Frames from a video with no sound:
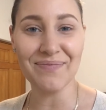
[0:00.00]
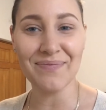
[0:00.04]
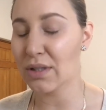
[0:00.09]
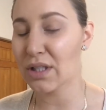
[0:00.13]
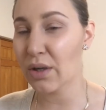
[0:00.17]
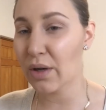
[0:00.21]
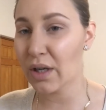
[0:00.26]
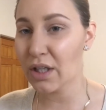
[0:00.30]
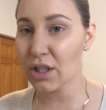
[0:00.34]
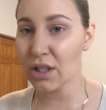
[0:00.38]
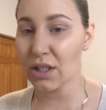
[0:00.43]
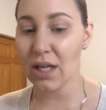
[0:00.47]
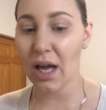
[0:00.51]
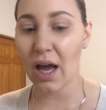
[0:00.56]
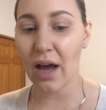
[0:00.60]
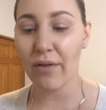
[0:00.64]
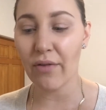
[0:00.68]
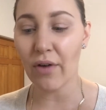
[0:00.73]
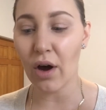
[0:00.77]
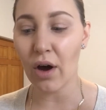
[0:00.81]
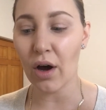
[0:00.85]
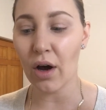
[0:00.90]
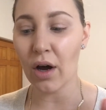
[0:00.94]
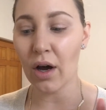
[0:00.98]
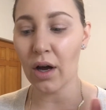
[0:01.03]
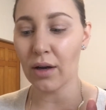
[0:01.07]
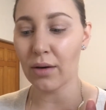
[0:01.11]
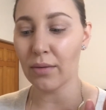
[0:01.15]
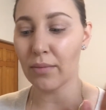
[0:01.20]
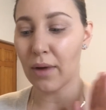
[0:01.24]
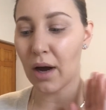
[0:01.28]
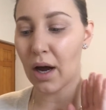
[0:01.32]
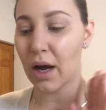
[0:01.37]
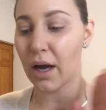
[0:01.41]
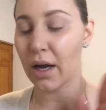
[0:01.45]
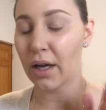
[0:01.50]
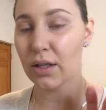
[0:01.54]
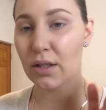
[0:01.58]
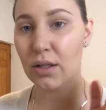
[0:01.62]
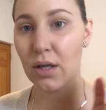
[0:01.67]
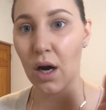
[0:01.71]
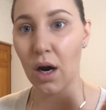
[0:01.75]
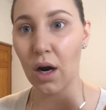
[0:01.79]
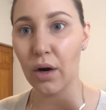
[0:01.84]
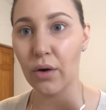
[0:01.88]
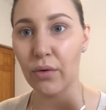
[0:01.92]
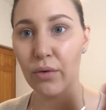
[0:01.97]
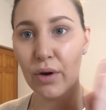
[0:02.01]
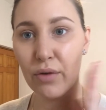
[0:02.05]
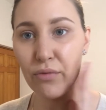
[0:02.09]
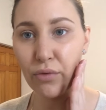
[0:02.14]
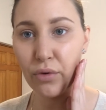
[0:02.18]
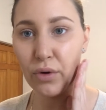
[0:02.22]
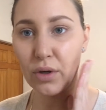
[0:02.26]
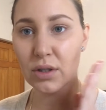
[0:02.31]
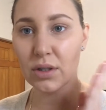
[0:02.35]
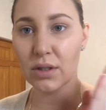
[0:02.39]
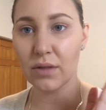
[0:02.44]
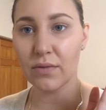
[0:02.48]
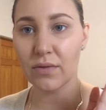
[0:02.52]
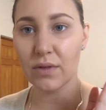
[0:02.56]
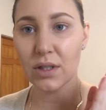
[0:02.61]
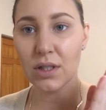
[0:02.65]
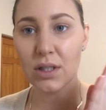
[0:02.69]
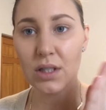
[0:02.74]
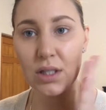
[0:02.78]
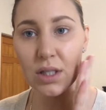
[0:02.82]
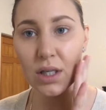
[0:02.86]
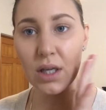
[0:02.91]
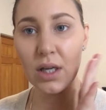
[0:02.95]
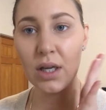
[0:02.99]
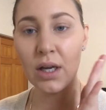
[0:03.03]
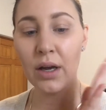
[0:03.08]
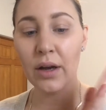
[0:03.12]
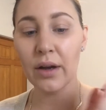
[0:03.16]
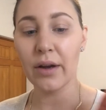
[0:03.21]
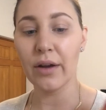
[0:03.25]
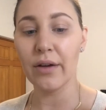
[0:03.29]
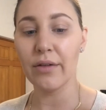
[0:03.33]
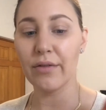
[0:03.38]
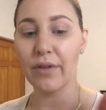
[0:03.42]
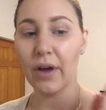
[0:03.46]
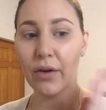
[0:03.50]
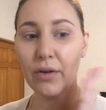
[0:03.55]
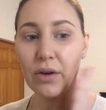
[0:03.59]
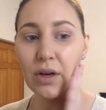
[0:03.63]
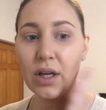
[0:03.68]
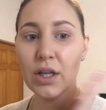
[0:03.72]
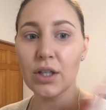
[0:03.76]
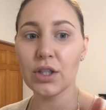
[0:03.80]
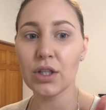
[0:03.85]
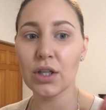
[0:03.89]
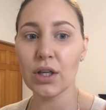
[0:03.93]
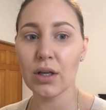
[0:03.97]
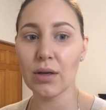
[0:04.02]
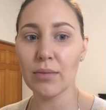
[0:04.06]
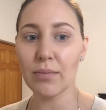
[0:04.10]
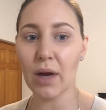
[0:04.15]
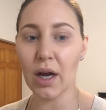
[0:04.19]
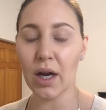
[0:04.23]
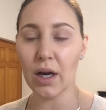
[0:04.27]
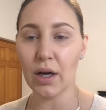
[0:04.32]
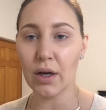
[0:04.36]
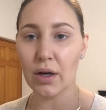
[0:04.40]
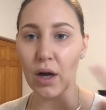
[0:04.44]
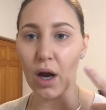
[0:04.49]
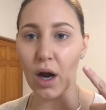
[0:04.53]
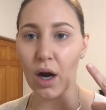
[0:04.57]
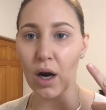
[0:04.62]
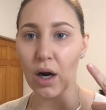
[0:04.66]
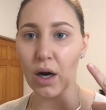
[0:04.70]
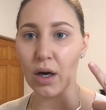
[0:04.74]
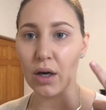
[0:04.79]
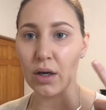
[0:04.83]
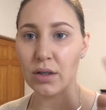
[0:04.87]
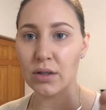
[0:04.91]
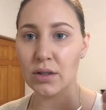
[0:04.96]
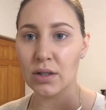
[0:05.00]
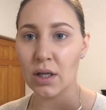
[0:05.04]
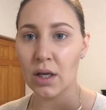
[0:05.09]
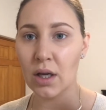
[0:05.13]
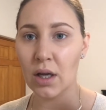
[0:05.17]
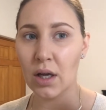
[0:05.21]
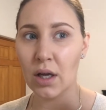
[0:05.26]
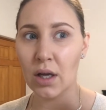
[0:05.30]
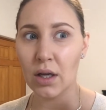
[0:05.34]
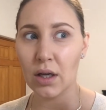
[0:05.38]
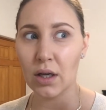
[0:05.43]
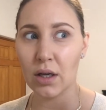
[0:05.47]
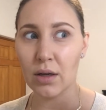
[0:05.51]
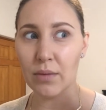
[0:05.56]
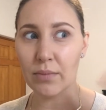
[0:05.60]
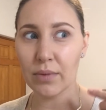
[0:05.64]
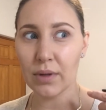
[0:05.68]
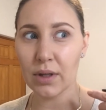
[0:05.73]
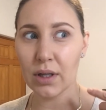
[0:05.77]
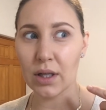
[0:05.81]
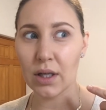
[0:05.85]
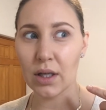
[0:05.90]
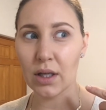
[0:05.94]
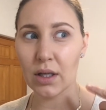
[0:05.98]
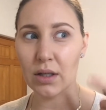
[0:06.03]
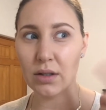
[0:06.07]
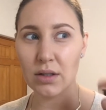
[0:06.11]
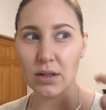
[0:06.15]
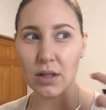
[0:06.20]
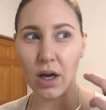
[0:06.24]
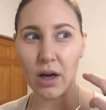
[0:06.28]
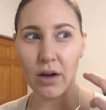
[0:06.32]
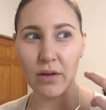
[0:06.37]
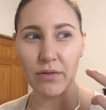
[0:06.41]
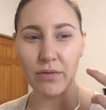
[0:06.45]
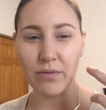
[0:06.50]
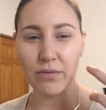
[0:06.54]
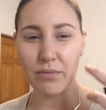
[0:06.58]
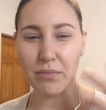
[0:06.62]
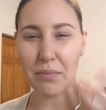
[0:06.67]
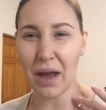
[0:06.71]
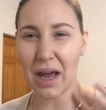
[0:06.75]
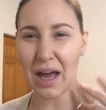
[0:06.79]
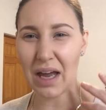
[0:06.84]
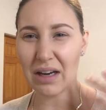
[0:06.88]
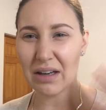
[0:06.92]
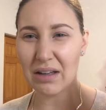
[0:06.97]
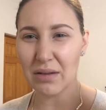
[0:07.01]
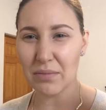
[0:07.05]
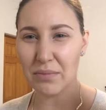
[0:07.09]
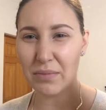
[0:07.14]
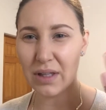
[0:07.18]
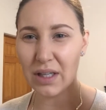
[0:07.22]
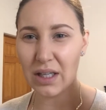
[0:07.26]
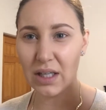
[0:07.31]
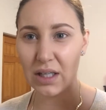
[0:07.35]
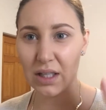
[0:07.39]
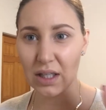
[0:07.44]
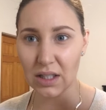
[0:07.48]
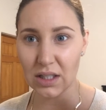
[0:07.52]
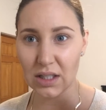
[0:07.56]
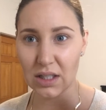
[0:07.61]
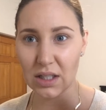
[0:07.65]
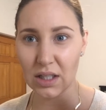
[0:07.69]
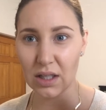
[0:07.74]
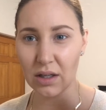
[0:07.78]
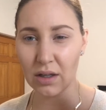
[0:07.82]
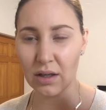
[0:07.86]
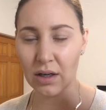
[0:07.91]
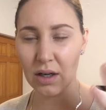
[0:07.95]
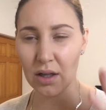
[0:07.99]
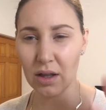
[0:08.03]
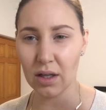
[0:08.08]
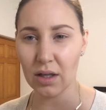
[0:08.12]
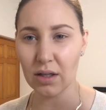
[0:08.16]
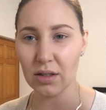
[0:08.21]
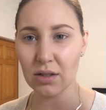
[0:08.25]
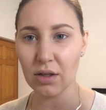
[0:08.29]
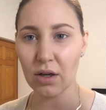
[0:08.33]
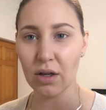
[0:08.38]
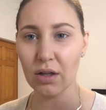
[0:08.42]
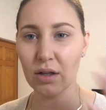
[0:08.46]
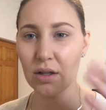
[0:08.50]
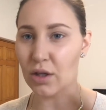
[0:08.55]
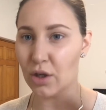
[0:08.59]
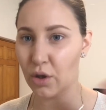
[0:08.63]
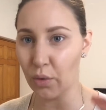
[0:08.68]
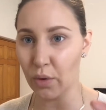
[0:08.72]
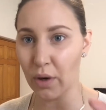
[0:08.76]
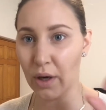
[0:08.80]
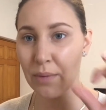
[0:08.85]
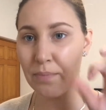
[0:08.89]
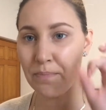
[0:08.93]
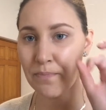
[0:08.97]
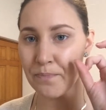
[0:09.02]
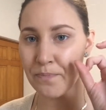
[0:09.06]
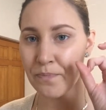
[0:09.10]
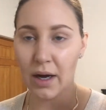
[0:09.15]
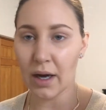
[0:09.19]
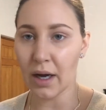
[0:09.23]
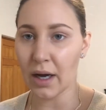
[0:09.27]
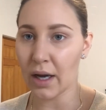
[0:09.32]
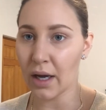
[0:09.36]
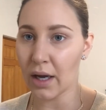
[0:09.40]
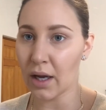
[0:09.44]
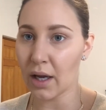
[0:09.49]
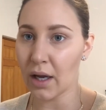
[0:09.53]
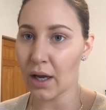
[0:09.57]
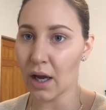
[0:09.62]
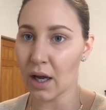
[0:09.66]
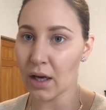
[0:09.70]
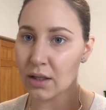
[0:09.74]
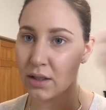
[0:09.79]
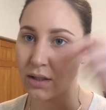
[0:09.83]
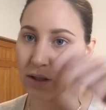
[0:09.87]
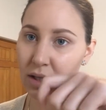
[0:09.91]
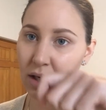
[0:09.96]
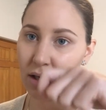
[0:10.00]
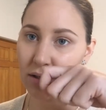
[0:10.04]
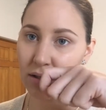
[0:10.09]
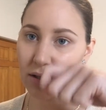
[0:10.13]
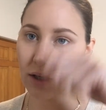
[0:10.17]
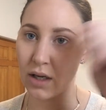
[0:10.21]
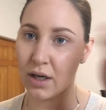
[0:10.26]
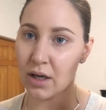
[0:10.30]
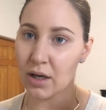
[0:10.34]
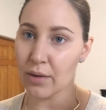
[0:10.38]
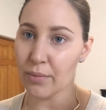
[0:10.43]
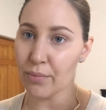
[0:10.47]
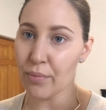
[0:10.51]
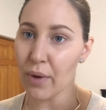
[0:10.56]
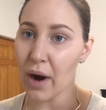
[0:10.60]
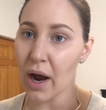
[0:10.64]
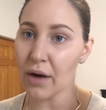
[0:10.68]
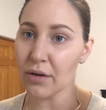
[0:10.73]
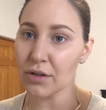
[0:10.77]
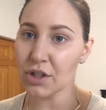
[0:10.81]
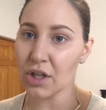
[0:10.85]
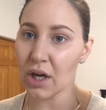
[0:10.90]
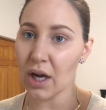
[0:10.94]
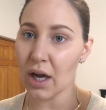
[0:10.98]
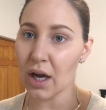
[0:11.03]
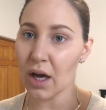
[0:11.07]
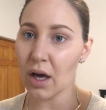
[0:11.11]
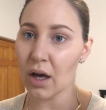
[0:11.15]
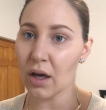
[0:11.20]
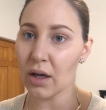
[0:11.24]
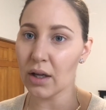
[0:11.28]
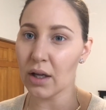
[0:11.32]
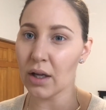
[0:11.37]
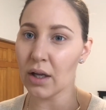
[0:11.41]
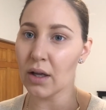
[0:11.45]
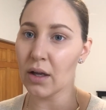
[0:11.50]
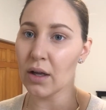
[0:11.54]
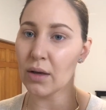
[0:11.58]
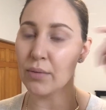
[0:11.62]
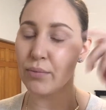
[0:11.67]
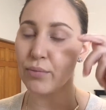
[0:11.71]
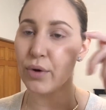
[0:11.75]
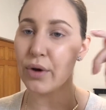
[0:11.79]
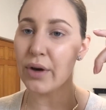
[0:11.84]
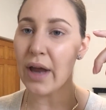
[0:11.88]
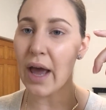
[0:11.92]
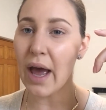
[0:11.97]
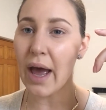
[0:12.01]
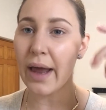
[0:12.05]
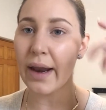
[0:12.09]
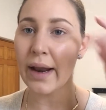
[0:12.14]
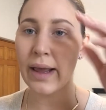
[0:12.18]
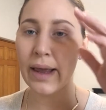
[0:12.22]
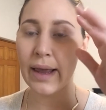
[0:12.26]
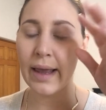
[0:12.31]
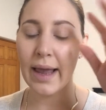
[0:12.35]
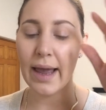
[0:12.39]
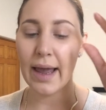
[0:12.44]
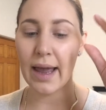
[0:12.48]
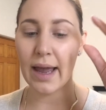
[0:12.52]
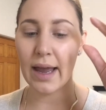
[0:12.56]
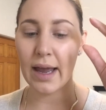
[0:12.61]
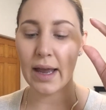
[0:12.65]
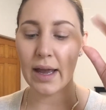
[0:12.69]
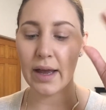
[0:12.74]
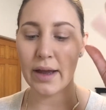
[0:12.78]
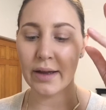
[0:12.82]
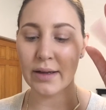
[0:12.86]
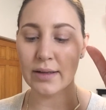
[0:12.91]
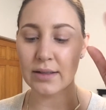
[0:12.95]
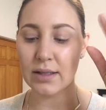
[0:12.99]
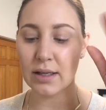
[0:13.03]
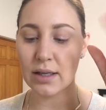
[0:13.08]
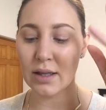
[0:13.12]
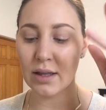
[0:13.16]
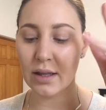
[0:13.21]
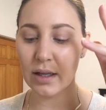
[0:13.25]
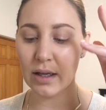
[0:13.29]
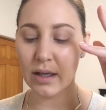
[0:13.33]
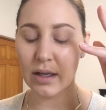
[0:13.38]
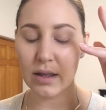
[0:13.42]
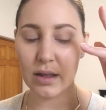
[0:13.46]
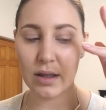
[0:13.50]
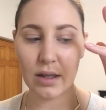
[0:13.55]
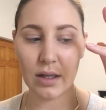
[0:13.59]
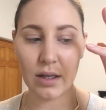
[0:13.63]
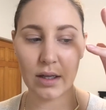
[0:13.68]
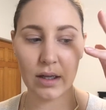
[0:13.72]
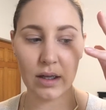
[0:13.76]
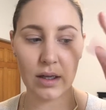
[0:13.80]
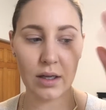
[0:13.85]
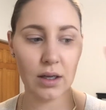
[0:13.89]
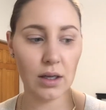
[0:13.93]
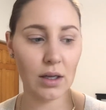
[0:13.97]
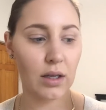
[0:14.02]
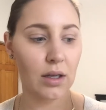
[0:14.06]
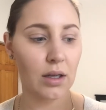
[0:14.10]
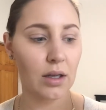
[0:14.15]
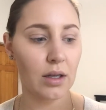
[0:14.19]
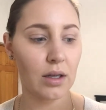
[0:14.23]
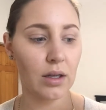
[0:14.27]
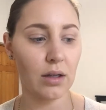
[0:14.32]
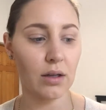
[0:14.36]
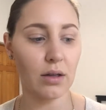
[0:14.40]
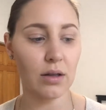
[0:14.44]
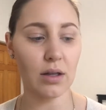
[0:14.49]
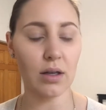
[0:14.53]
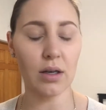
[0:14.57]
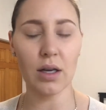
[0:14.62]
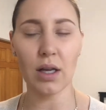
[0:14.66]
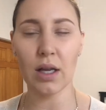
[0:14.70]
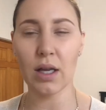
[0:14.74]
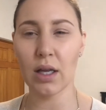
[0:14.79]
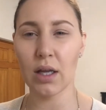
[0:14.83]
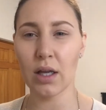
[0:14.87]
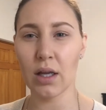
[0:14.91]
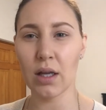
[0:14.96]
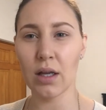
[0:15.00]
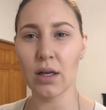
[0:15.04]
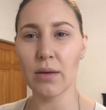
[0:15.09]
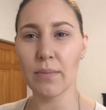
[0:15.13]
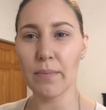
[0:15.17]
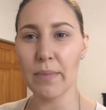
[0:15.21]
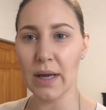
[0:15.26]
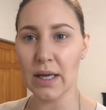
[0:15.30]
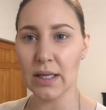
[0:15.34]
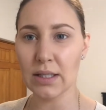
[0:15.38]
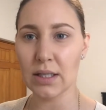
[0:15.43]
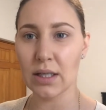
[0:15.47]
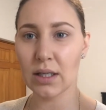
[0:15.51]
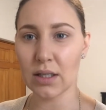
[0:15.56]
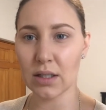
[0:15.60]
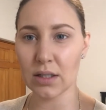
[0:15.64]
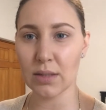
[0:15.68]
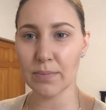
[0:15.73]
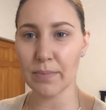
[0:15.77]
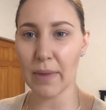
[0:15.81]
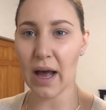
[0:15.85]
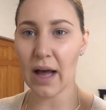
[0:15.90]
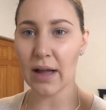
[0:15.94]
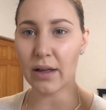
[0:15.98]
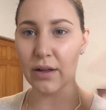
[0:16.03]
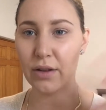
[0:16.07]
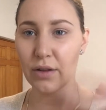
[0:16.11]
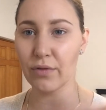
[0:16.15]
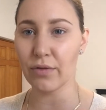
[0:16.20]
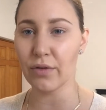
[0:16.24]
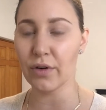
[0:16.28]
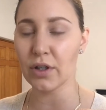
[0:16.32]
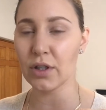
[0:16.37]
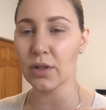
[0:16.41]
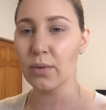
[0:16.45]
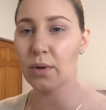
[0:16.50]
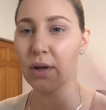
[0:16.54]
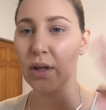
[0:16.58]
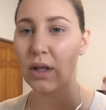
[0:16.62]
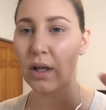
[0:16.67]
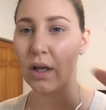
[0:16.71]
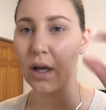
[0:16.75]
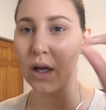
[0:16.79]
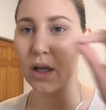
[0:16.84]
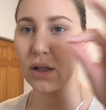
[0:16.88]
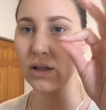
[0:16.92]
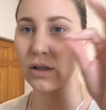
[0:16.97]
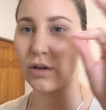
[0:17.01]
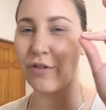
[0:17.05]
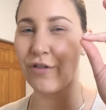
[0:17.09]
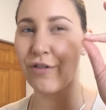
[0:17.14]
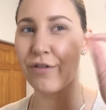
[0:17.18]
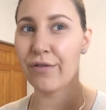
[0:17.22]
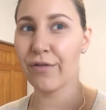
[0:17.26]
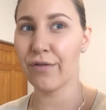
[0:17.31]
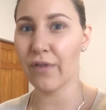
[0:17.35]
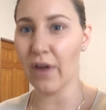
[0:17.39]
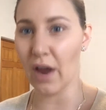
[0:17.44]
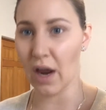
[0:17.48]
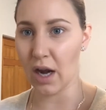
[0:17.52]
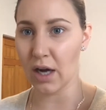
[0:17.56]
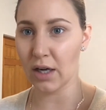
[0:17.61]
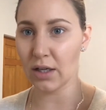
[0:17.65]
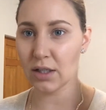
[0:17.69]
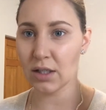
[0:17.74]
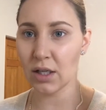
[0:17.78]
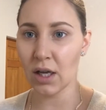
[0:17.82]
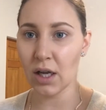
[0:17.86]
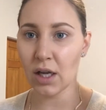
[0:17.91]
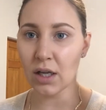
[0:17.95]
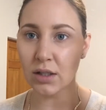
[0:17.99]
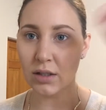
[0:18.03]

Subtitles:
So I just have on my Tarte Rainforest of the Sea foundation, my NARS Complete Soft Matte Complete Concealer, I think it's called, the new one. My Anastasia Brow Gel in Brunette, and I think the Naked Basics palette, the first one, the color Faint.